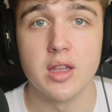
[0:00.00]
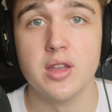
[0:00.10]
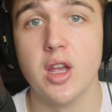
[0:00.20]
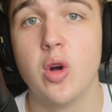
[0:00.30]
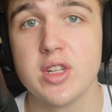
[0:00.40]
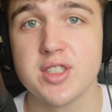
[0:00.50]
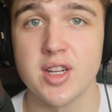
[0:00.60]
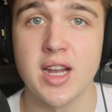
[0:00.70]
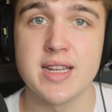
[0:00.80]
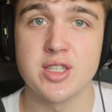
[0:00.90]
Yo, what is good
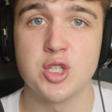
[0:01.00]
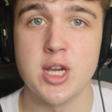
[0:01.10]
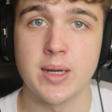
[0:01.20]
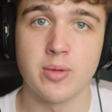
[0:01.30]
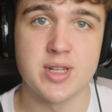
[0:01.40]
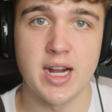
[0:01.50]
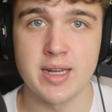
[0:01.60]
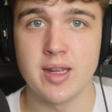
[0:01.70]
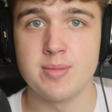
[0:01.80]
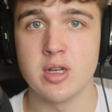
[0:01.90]
guys, it's Jacob from Tiny
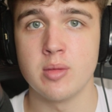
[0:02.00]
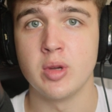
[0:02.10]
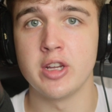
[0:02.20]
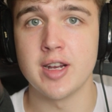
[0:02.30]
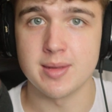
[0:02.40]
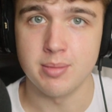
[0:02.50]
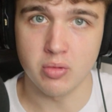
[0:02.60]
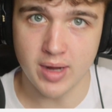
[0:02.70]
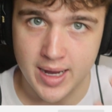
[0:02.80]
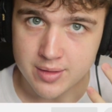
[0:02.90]
Tapes here, bringing you guys a
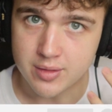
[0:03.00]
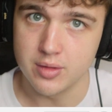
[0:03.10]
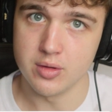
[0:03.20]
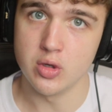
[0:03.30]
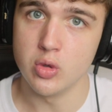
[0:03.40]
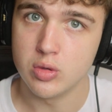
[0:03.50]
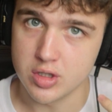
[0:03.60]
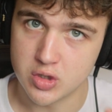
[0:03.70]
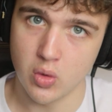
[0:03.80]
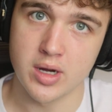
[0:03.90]
brand new
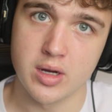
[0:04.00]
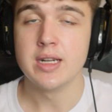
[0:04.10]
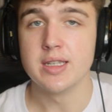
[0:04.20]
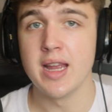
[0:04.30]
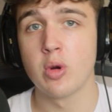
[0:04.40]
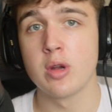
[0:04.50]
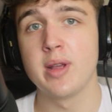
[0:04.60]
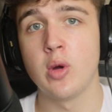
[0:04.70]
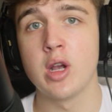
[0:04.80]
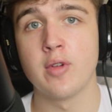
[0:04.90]
tutorial. Today we're going to be
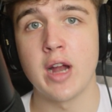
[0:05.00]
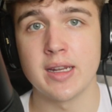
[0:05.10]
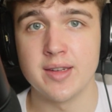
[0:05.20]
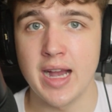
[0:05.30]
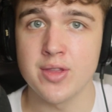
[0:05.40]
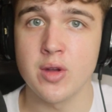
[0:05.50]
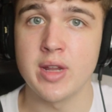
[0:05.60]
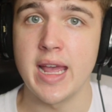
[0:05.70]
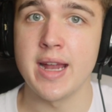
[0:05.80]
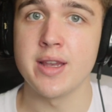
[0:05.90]
going over how to download
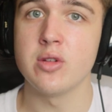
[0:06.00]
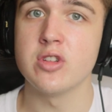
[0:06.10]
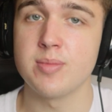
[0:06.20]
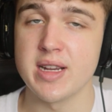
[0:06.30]
and use my